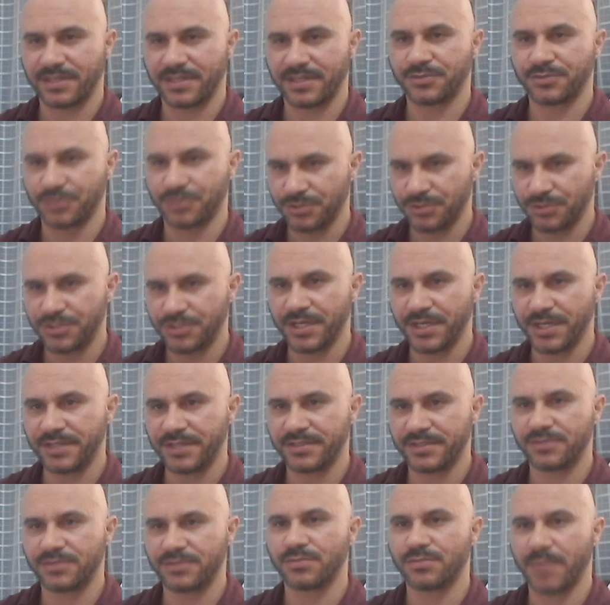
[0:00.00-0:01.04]

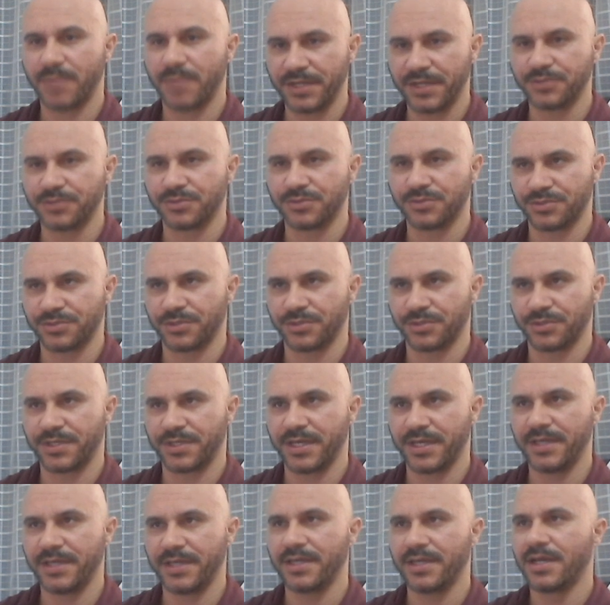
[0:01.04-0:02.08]
associated to my user,
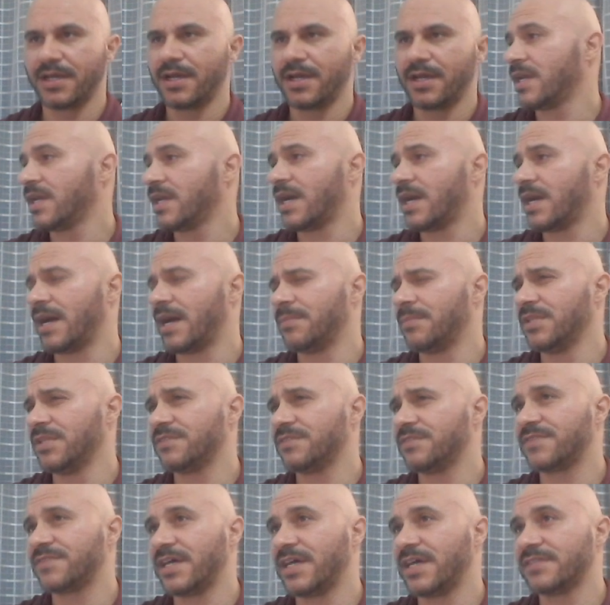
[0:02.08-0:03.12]
okay? I
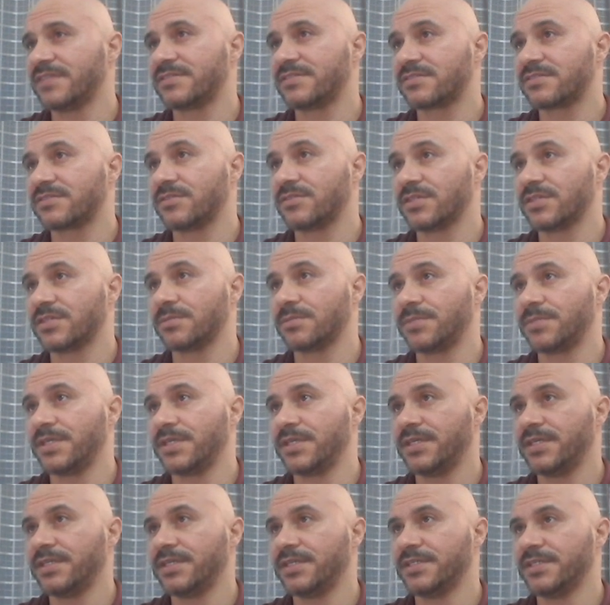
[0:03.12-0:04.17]
believe that it's gonna
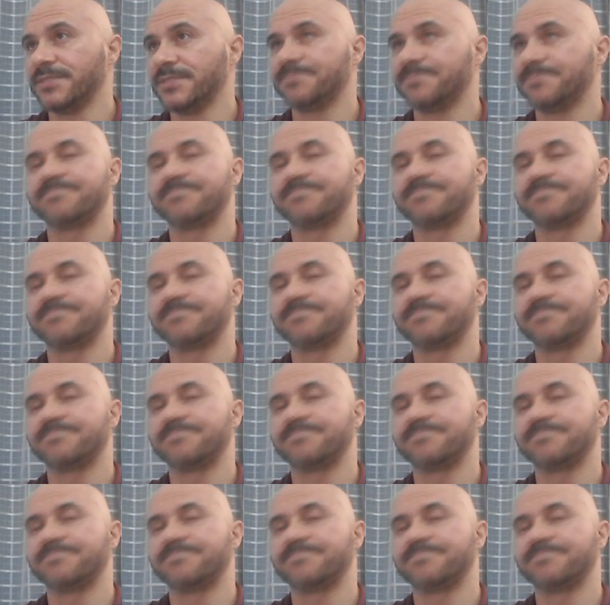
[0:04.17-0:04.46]
be